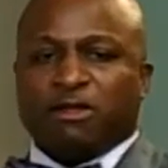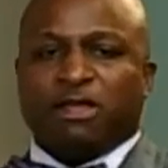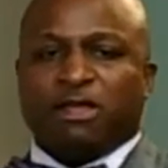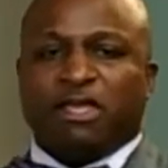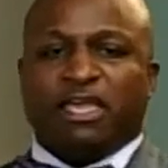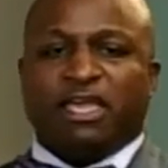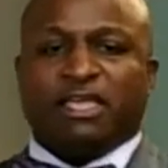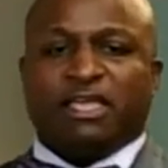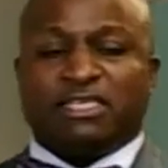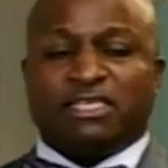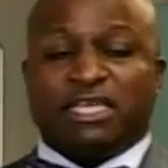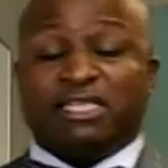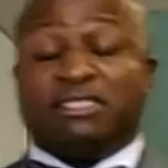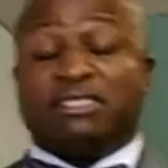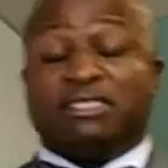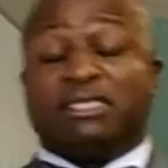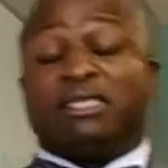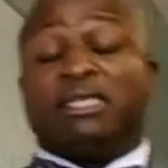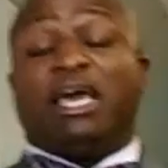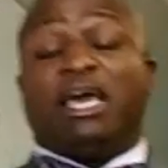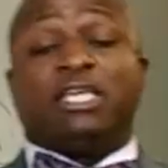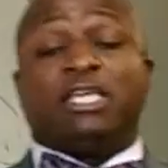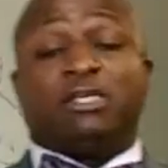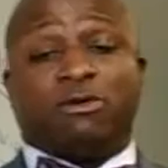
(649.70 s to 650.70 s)
is
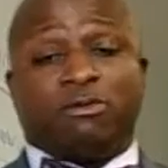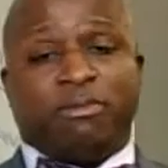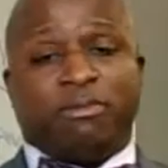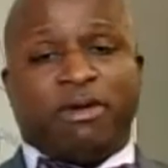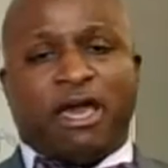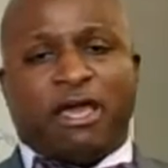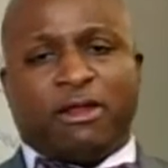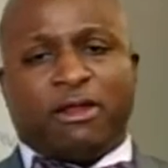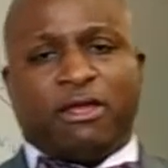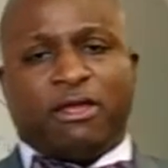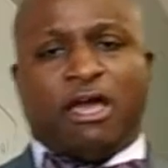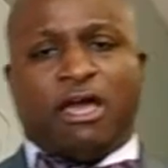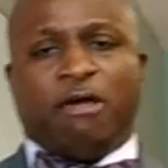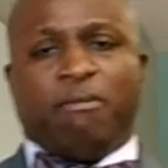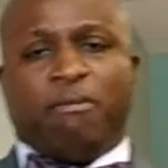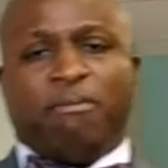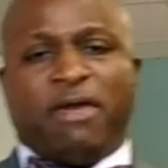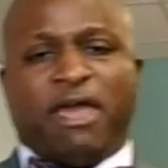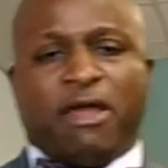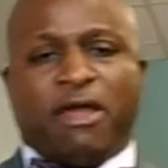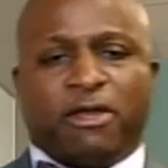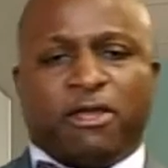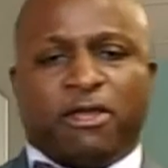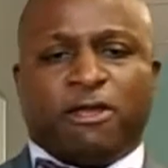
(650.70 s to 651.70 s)
intellectual
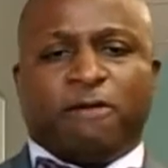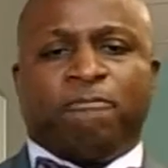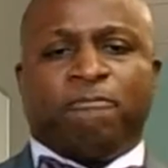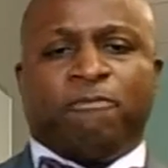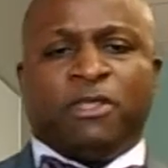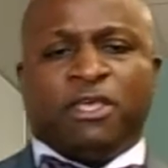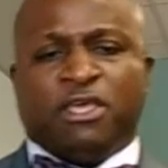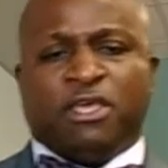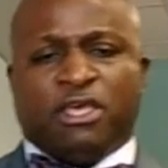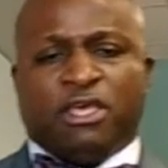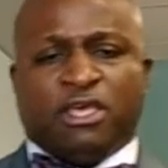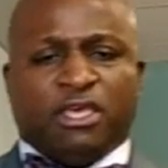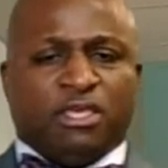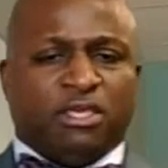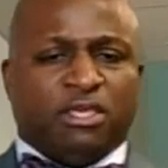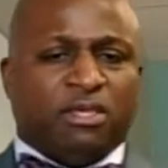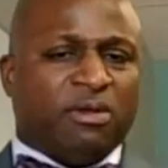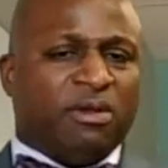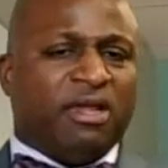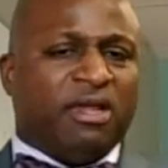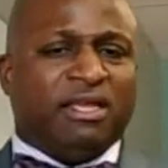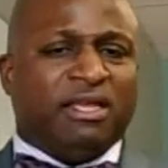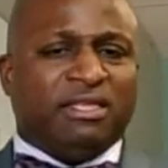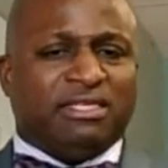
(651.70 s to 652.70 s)
barrier. Your
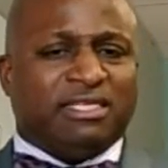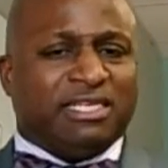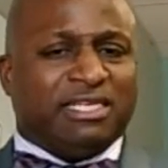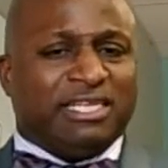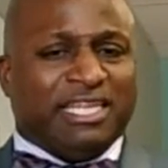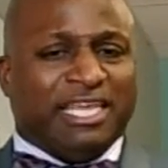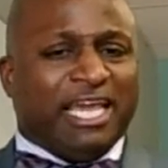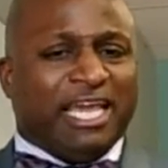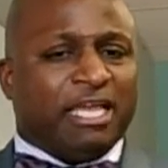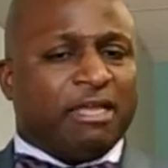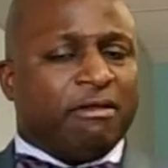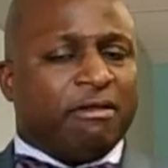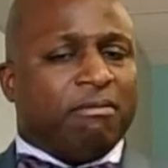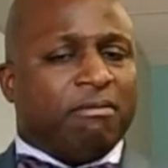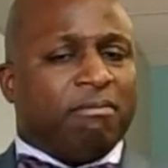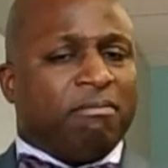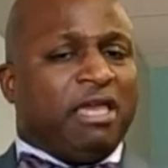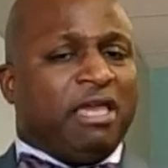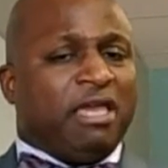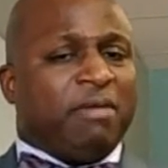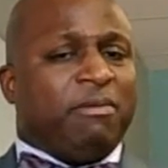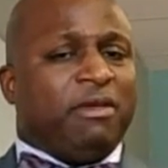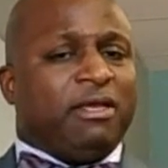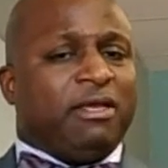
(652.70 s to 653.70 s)
intellect
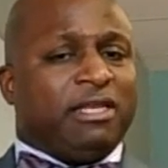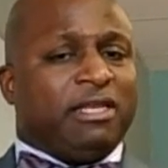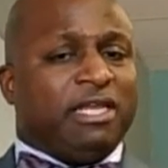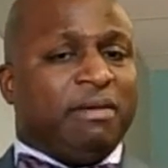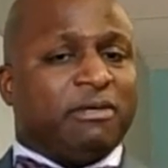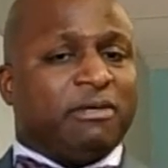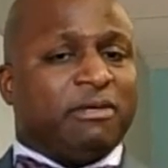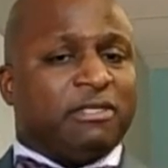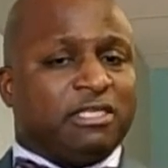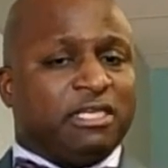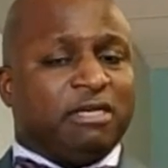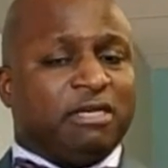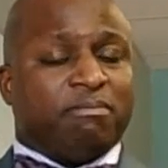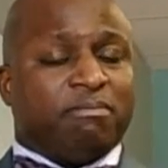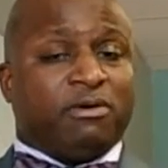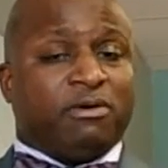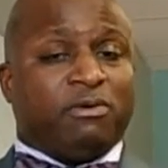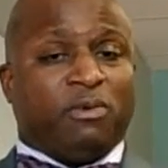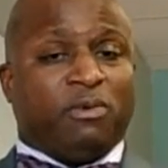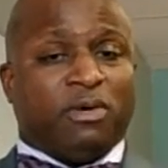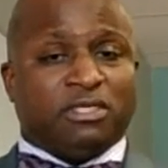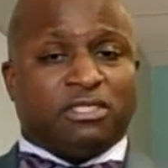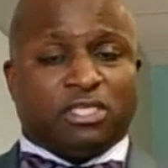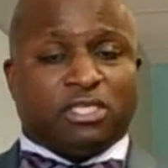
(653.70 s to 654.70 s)
may be limited, but
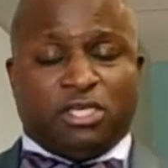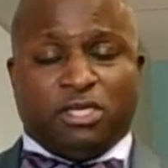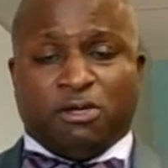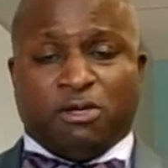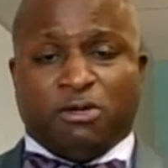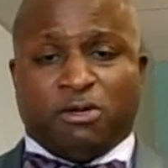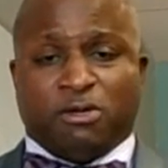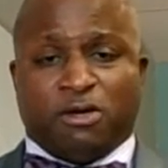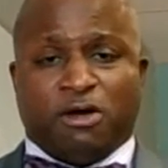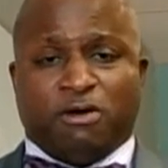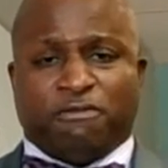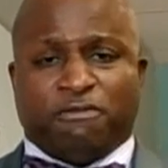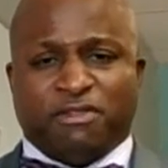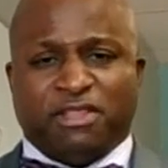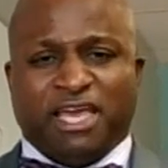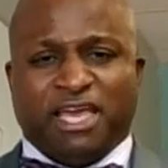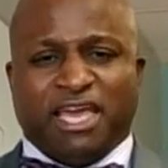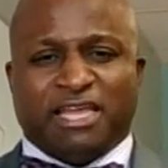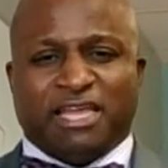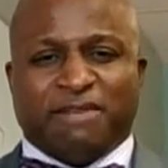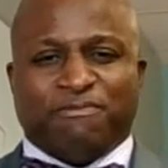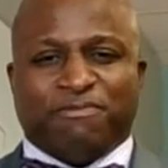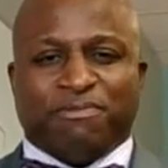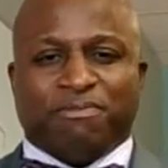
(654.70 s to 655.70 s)
what's the cure-all for
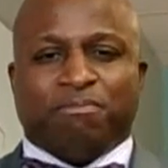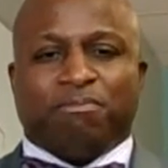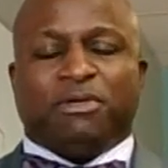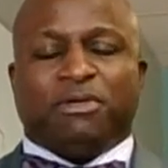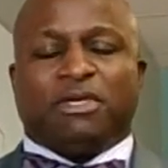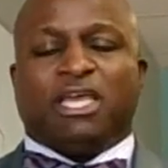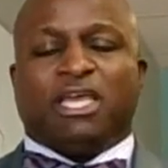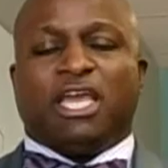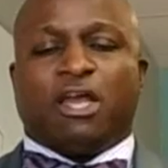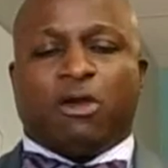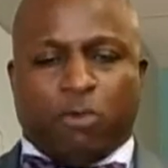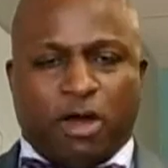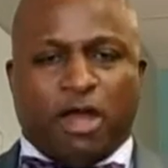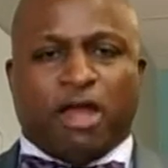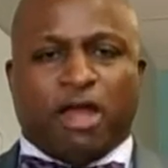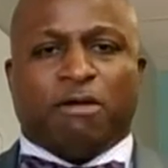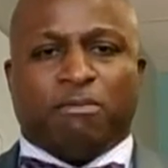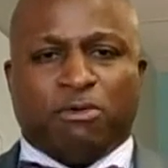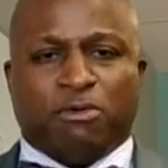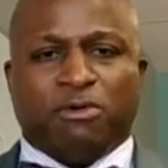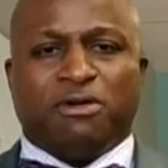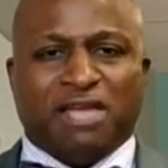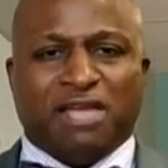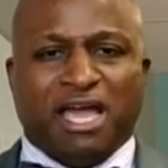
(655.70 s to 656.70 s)
that? Acquire
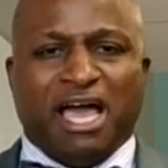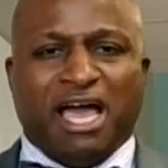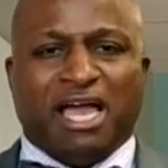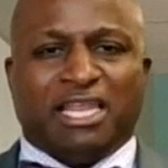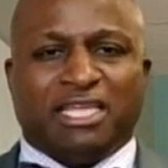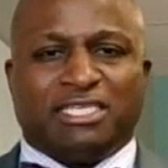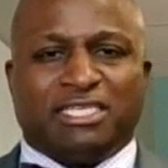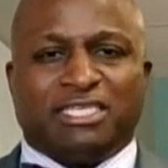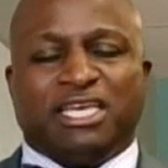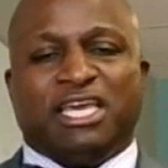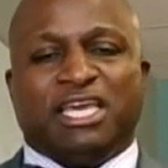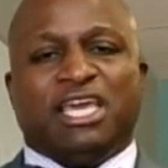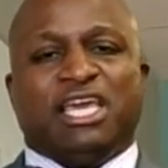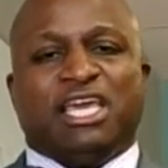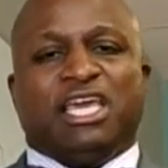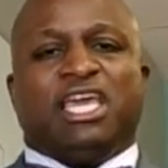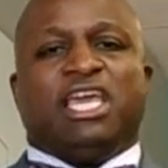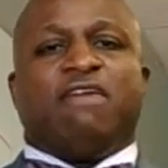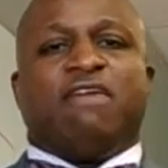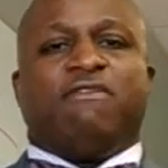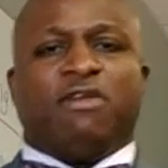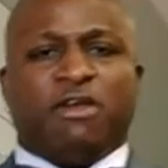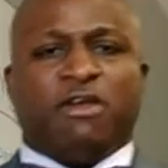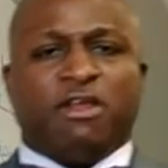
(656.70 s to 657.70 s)
more knowledge.
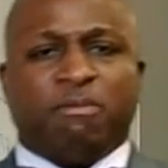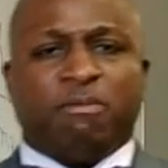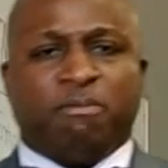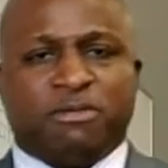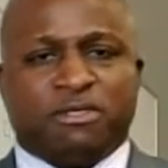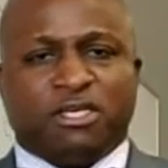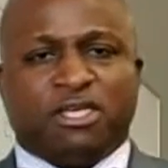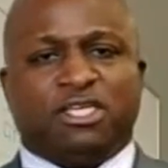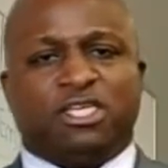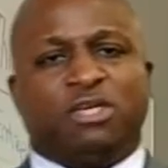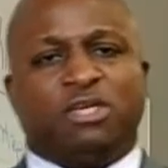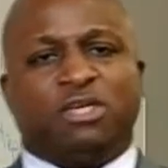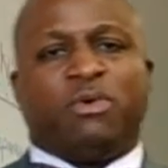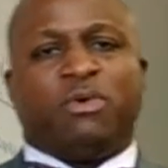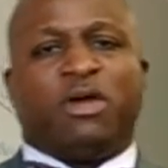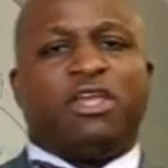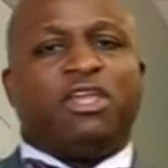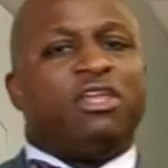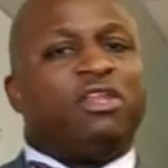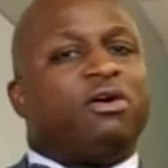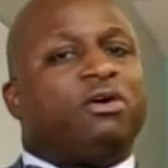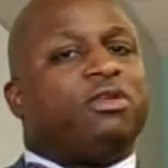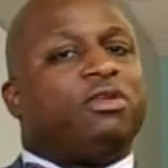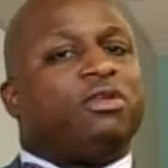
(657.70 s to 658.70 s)
If you're in a position where you
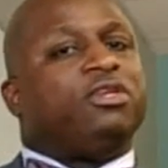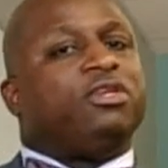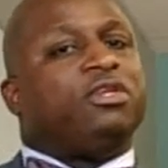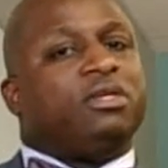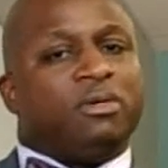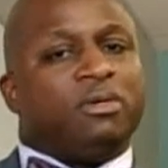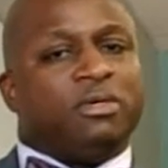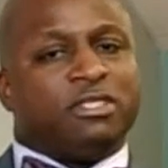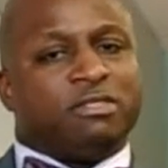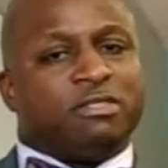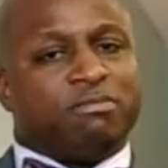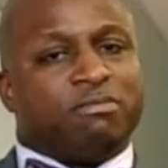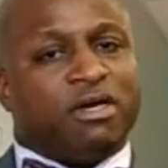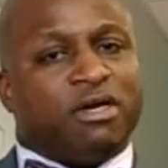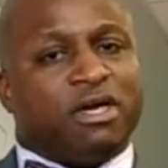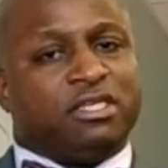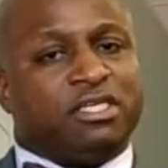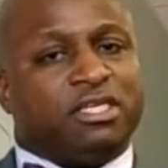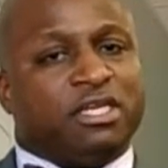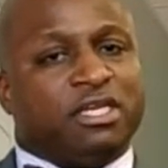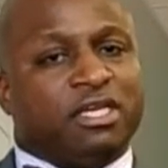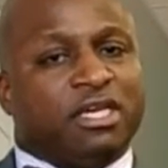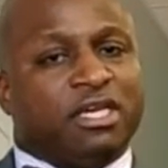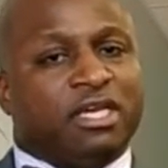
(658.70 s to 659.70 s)
don't know as
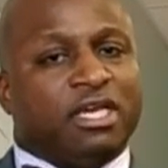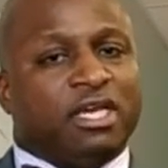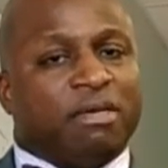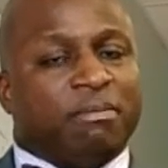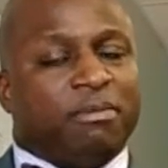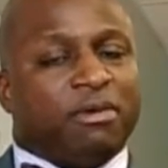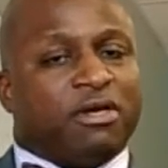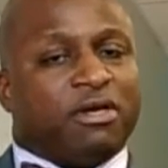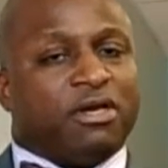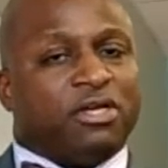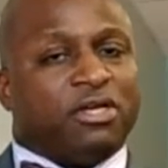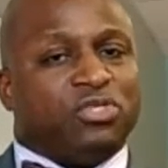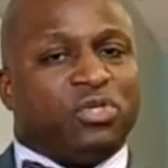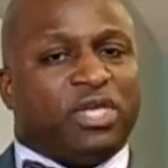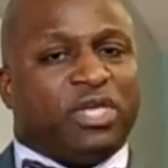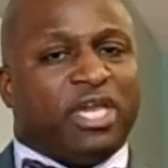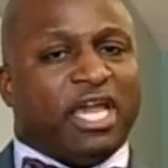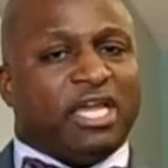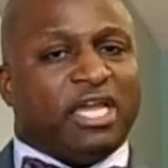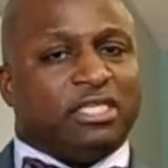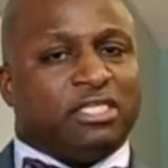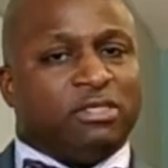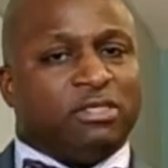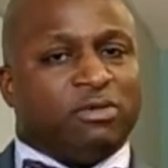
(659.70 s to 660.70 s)
much because you
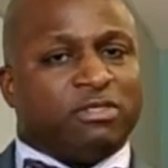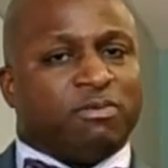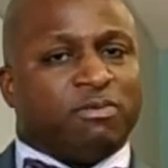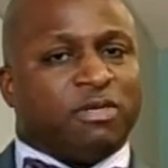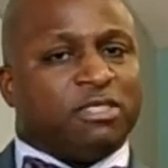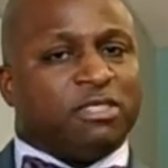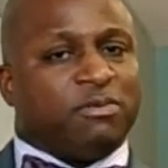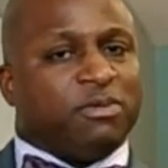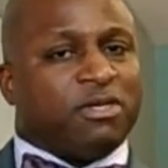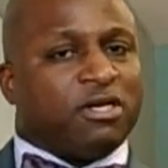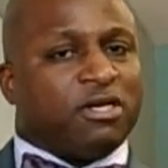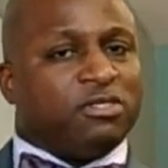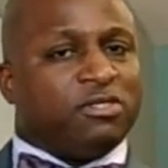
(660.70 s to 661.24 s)
can't do as much because